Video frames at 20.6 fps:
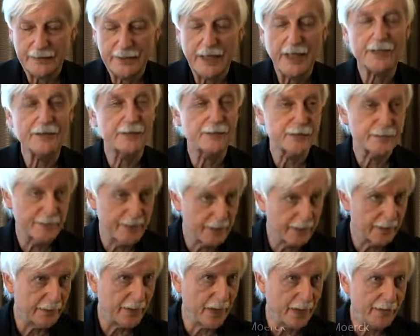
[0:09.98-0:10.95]
yes, there's been
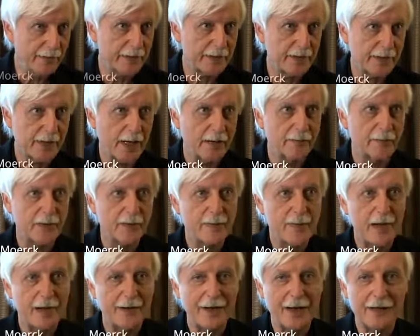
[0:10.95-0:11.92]
a lot of excitement
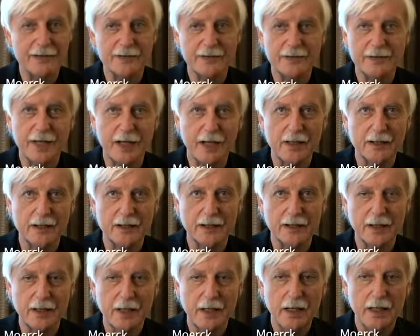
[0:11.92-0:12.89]
about
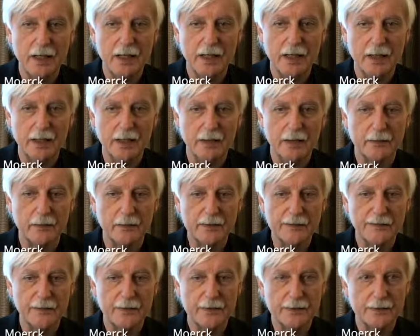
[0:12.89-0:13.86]
astaxanthin. It was
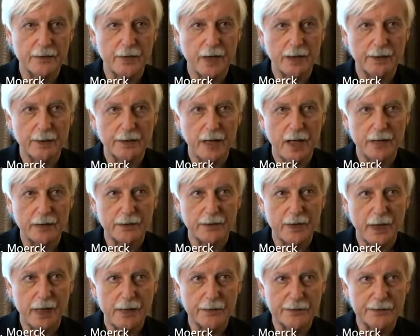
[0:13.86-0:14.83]
featured on the
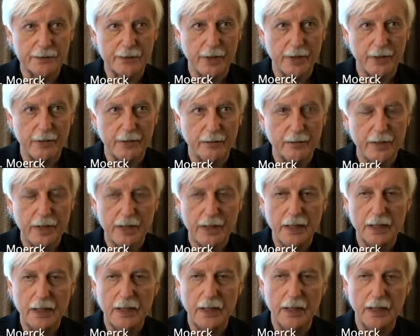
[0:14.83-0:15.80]
Dr. Oz show.
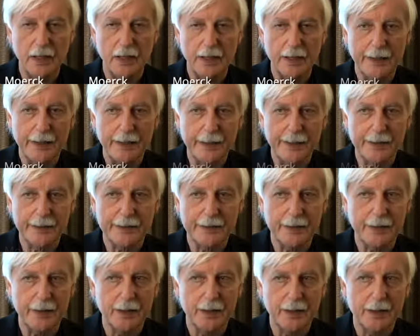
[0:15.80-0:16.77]
It
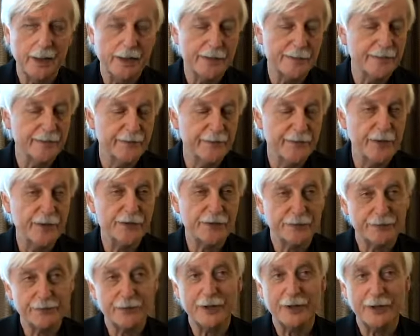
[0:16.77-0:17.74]
has been
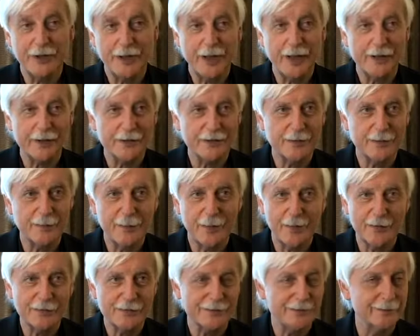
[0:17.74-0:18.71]
featured really as the
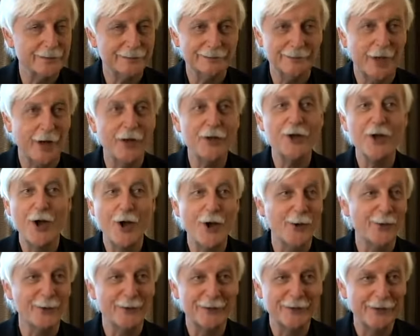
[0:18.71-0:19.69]
most
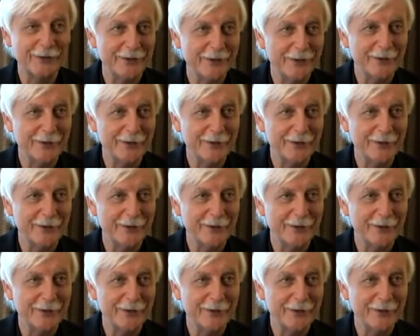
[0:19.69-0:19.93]
unknown